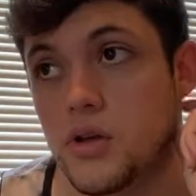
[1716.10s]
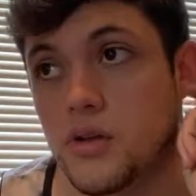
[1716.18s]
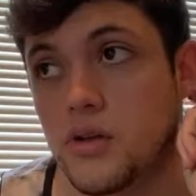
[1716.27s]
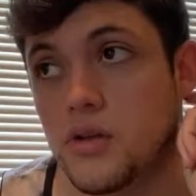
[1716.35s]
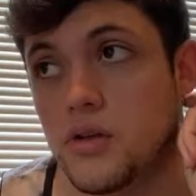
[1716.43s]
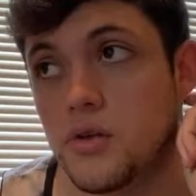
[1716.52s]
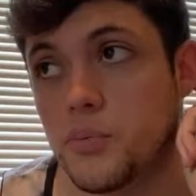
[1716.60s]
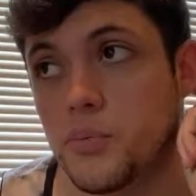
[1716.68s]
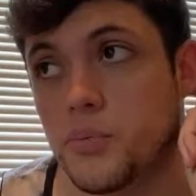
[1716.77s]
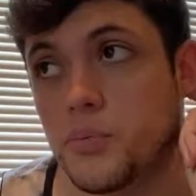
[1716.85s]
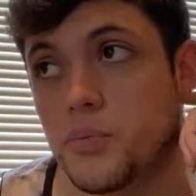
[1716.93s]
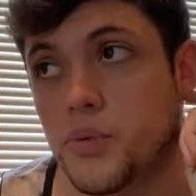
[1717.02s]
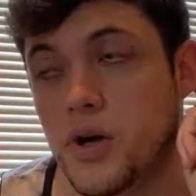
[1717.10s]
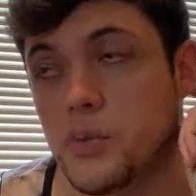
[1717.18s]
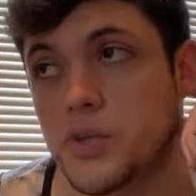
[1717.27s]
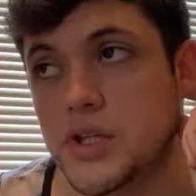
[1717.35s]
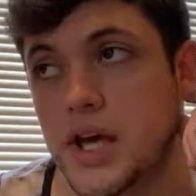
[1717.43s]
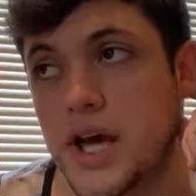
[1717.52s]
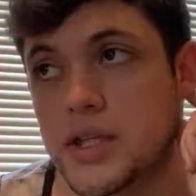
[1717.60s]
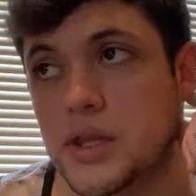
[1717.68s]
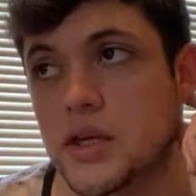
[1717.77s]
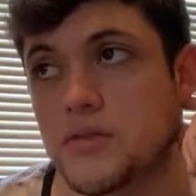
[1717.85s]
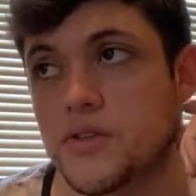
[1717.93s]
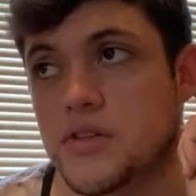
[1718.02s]
the problem with the
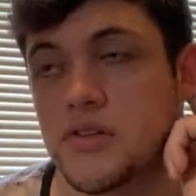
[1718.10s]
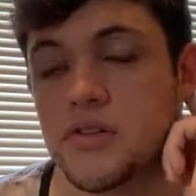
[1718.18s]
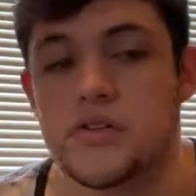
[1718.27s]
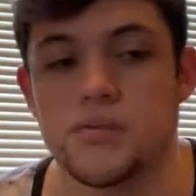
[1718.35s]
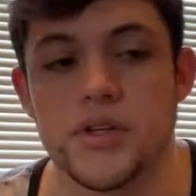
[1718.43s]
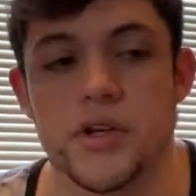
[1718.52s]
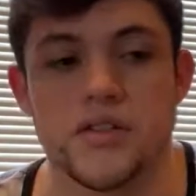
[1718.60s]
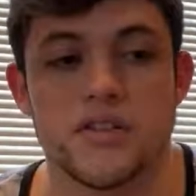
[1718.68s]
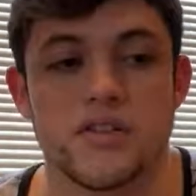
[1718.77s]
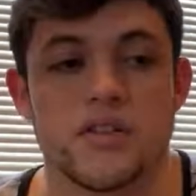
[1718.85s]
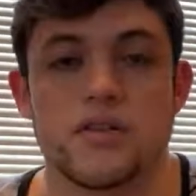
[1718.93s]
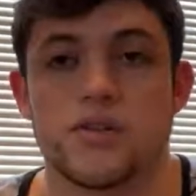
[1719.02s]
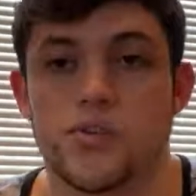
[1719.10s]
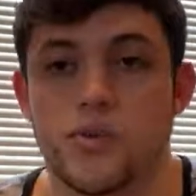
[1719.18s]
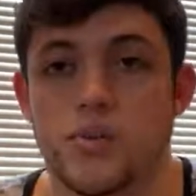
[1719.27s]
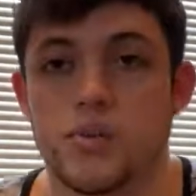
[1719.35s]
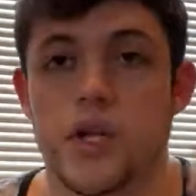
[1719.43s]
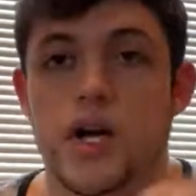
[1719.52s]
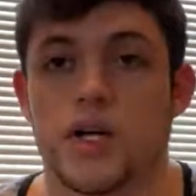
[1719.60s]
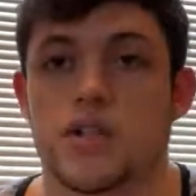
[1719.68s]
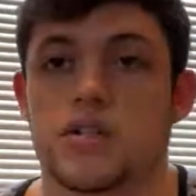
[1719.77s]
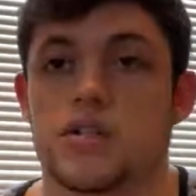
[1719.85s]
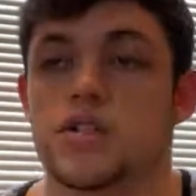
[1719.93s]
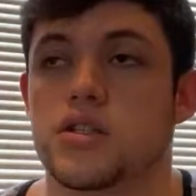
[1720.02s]
head lift is because it's an aluminum block,
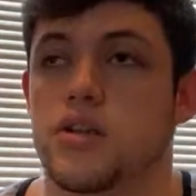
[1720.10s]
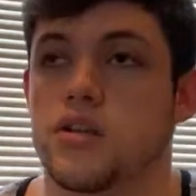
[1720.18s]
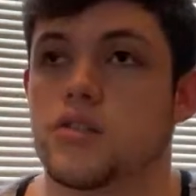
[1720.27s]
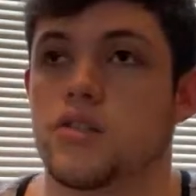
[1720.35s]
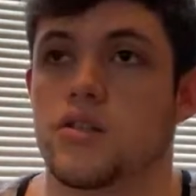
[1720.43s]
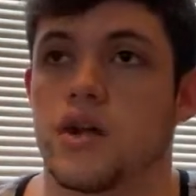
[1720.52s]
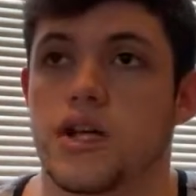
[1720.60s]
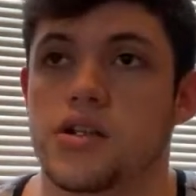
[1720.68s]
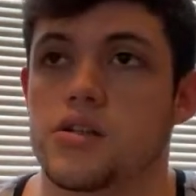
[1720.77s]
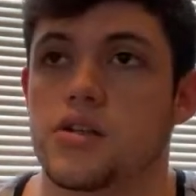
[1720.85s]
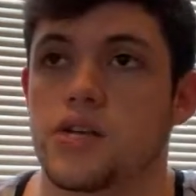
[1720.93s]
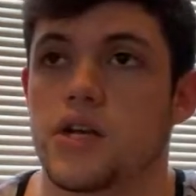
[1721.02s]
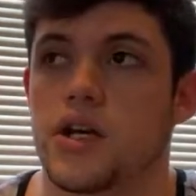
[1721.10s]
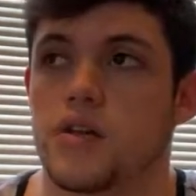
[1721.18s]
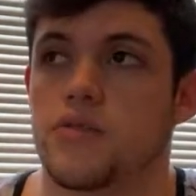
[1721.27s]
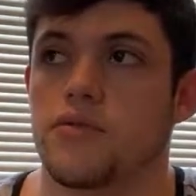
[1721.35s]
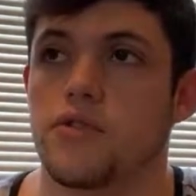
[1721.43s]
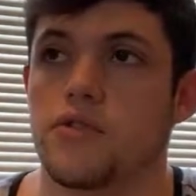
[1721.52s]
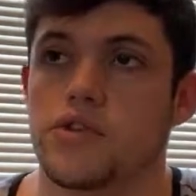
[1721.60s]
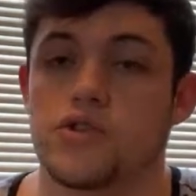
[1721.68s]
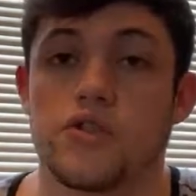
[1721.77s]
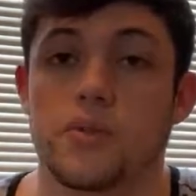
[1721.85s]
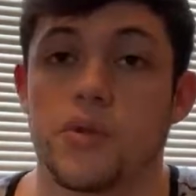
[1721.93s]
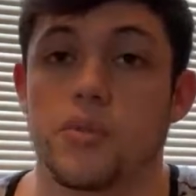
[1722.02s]
so the studs will actually kind of, you can
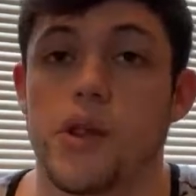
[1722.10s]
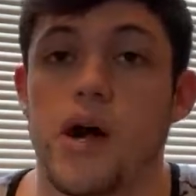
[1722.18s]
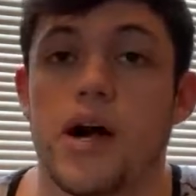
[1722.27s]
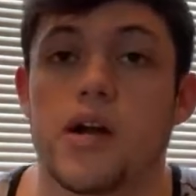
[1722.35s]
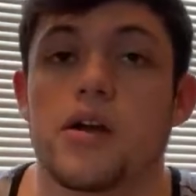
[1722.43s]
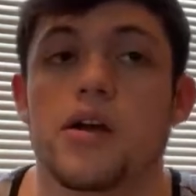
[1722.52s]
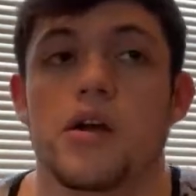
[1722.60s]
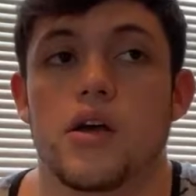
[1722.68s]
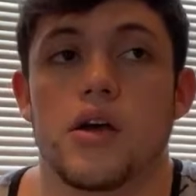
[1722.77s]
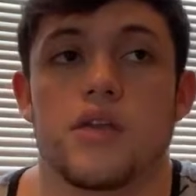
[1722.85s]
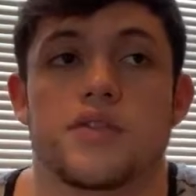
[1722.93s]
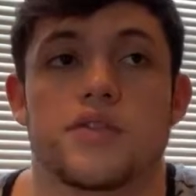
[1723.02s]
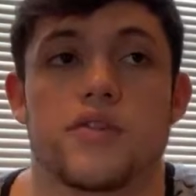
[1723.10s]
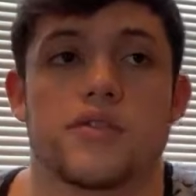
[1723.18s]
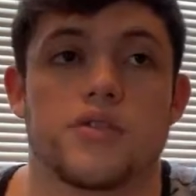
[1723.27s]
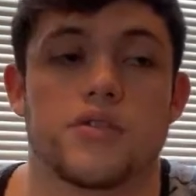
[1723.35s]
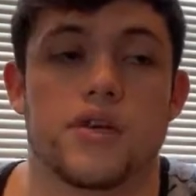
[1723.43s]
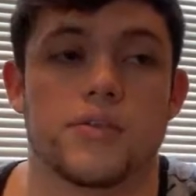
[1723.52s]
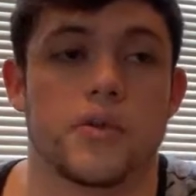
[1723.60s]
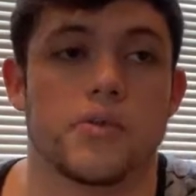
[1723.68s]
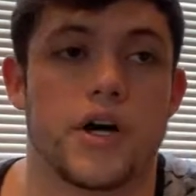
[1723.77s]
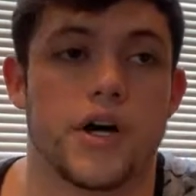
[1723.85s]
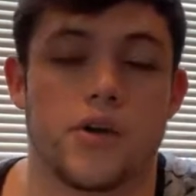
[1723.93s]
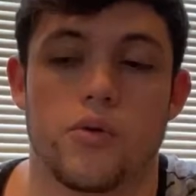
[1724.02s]
strip the block, the studs will strip the
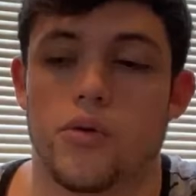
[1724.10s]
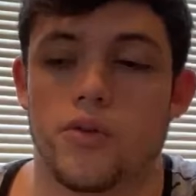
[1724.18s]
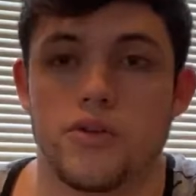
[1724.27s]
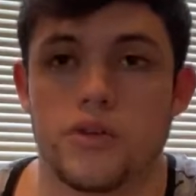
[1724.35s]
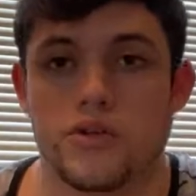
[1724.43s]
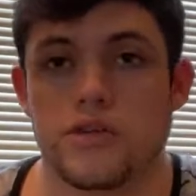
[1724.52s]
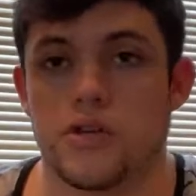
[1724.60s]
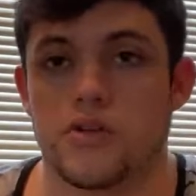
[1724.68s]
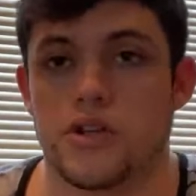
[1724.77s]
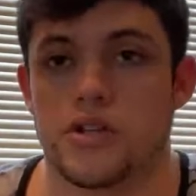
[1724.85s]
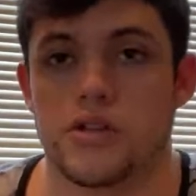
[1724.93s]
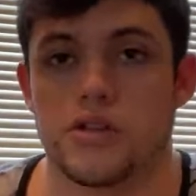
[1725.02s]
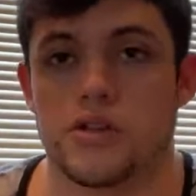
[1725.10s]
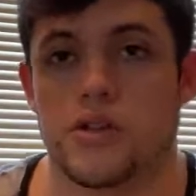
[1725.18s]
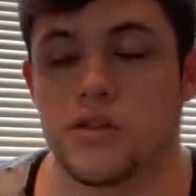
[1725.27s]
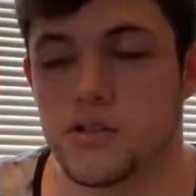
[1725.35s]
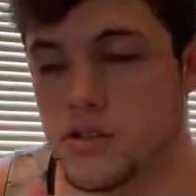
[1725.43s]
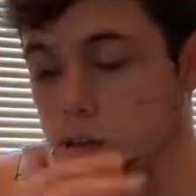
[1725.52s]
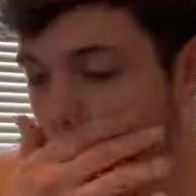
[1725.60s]
block, or you can stretch the studs.